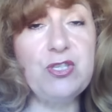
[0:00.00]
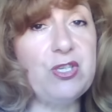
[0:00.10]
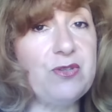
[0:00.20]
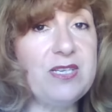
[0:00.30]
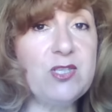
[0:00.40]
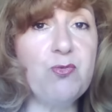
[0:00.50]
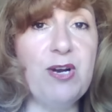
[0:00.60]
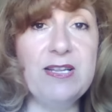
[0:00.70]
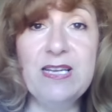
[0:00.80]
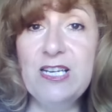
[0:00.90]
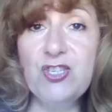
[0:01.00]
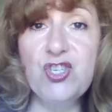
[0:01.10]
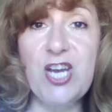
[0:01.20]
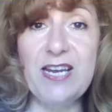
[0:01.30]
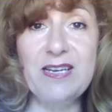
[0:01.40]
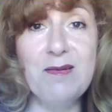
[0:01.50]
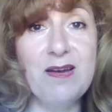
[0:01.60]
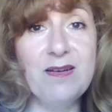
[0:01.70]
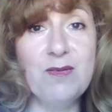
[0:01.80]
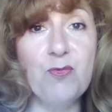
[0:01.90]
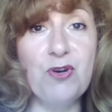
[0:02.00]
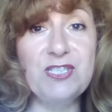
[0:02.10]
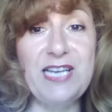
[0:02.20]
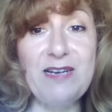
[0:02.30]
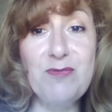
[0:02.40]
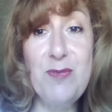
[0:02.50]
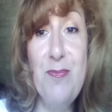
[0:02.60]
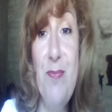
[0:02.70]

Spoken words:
So this one, check, works out.